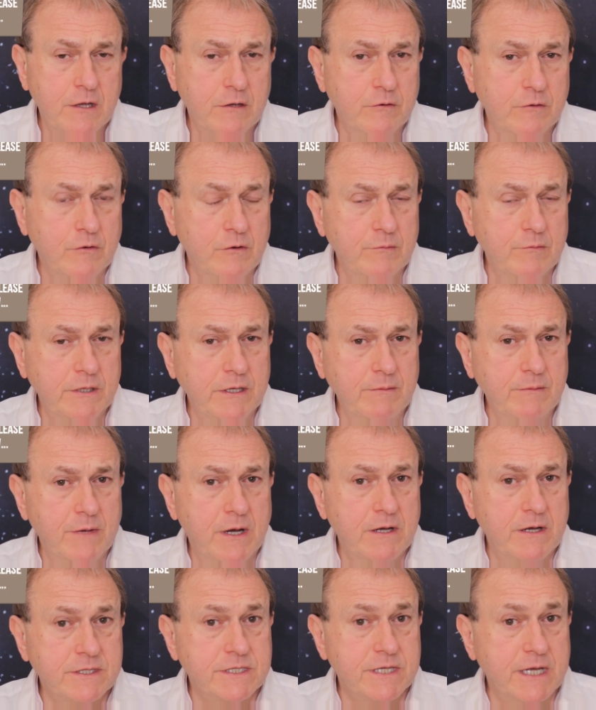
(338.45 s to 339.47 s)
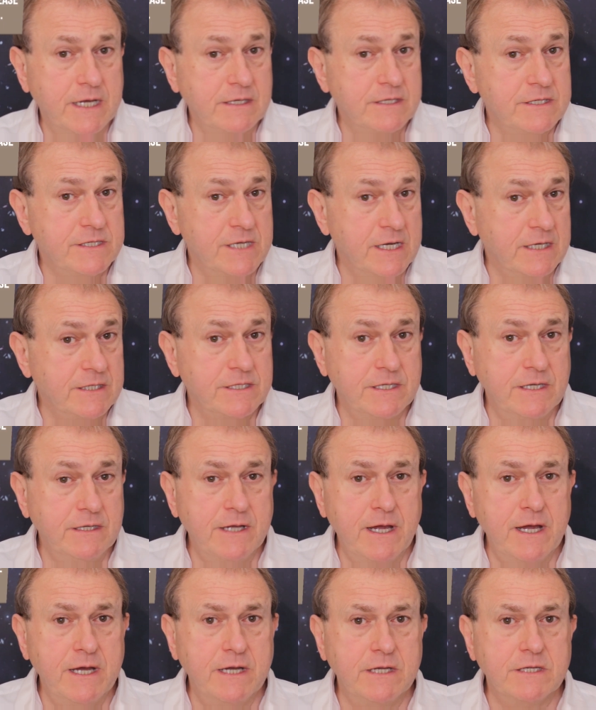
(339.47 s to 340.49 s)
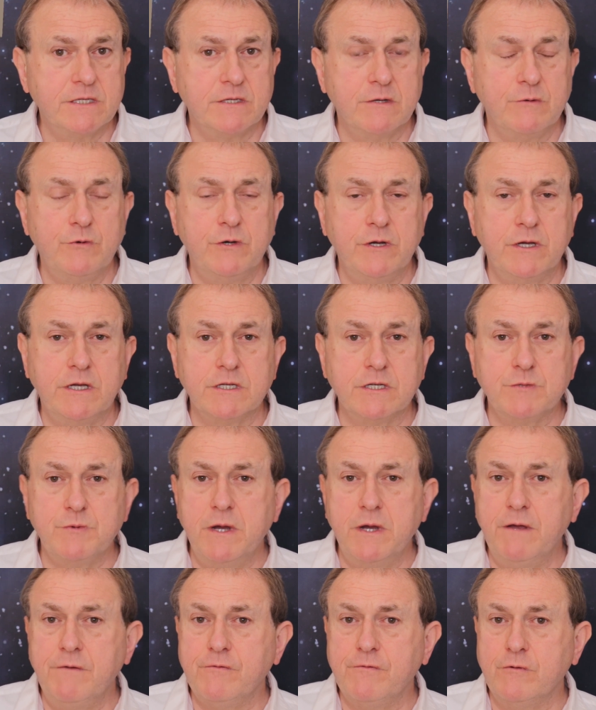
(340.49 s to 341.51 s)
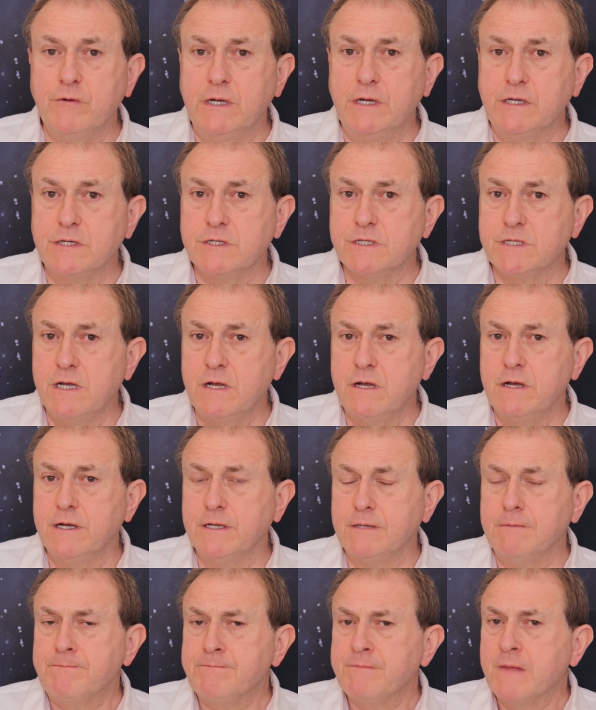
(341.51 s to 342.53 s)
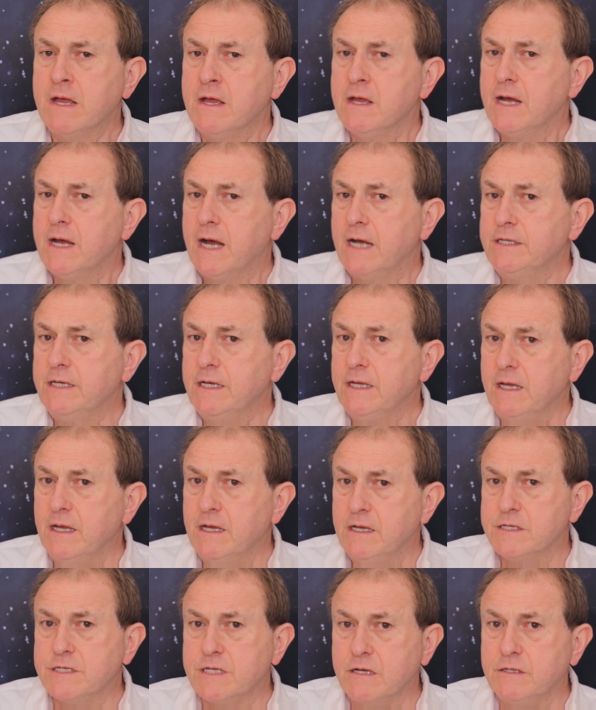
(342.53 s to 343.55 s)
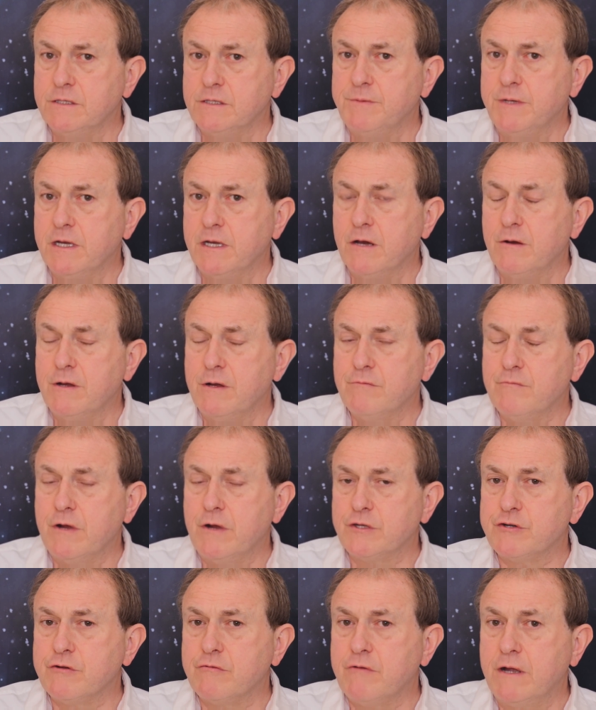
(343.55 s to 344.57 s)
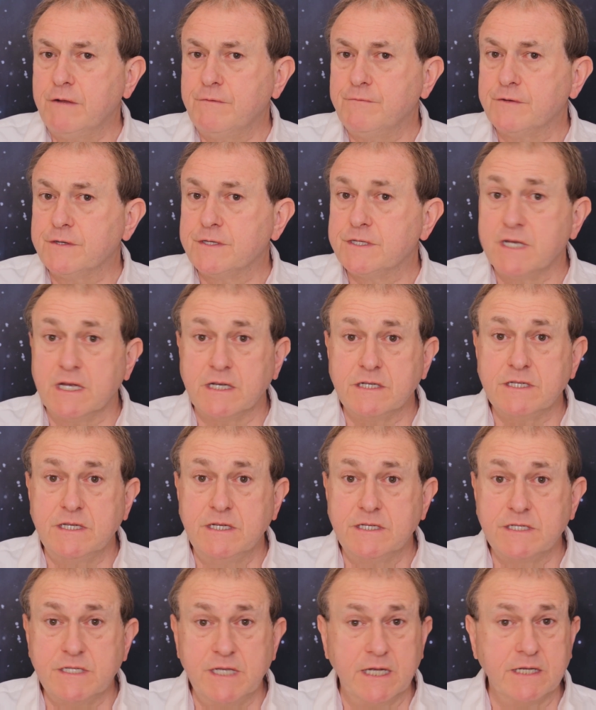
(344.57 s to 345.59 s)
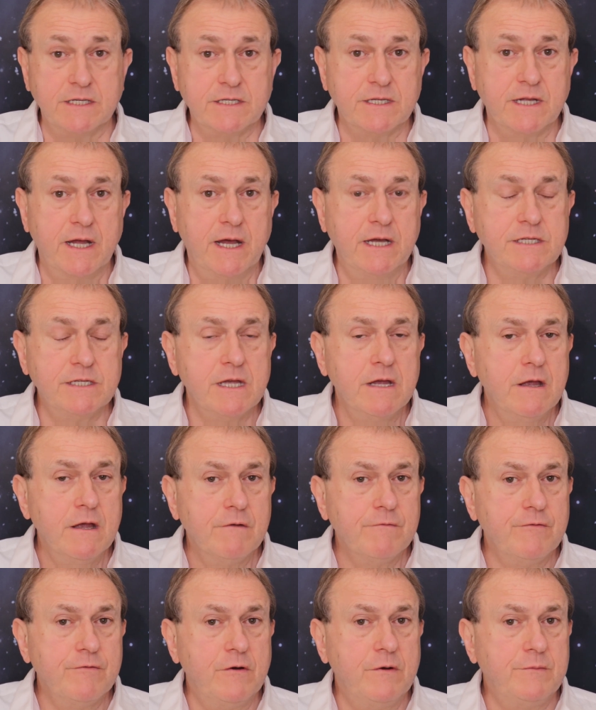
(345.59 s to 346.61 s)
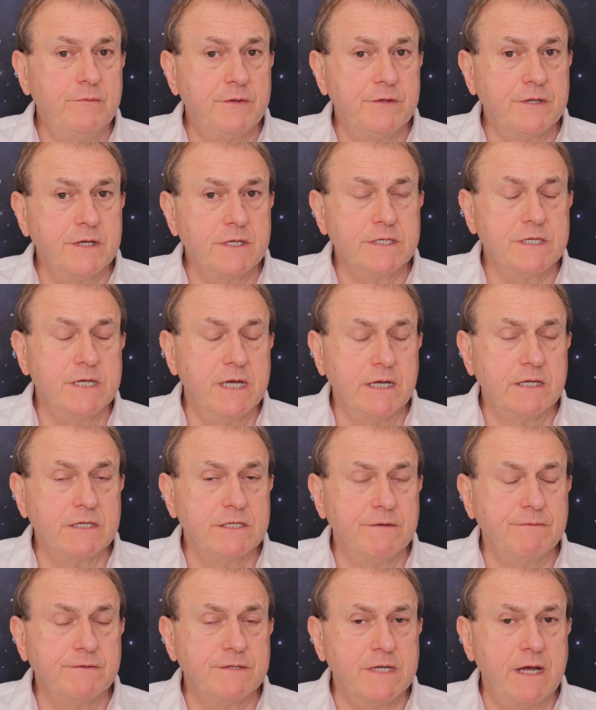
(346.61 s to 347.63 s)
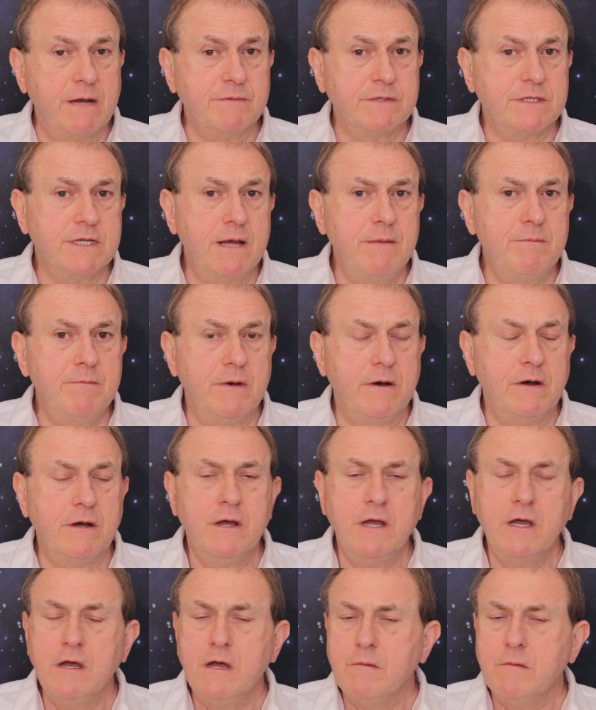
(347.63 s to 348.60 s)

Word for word: Normally, Mars takes 60 days to work its way through each sign and it is going to be going retrograde for 66 days from the 6th of September.